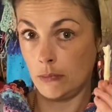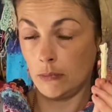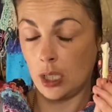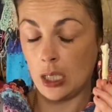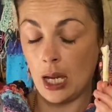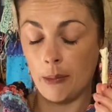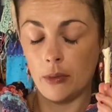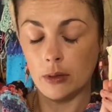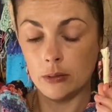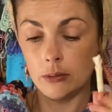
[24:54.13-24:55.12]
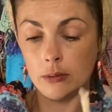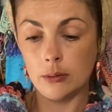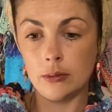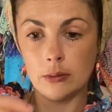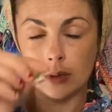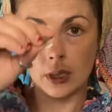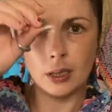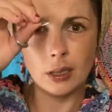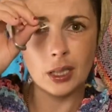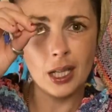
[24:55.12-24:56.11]
stem,
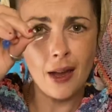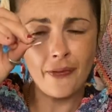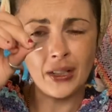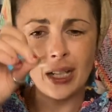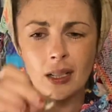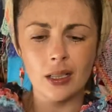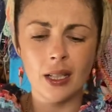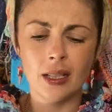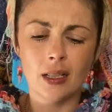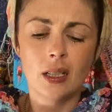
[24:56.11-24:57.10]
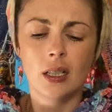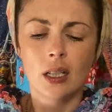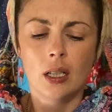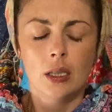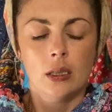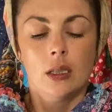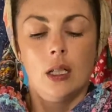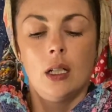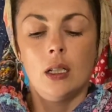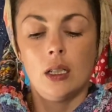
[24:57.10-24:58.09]
and a cufflink. Like,
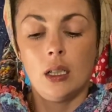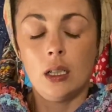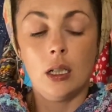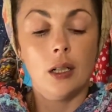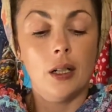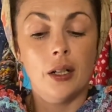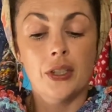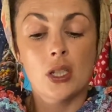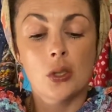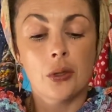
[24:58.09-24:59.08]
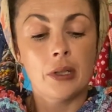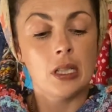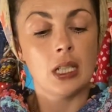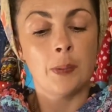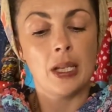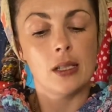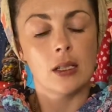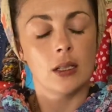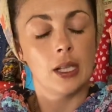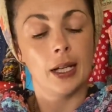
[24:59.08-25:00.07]
the stories these pieces
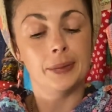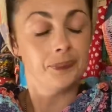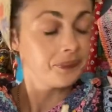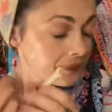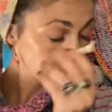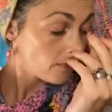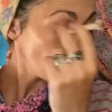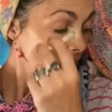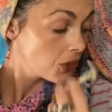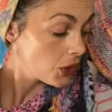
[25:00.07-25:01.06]
could tell. So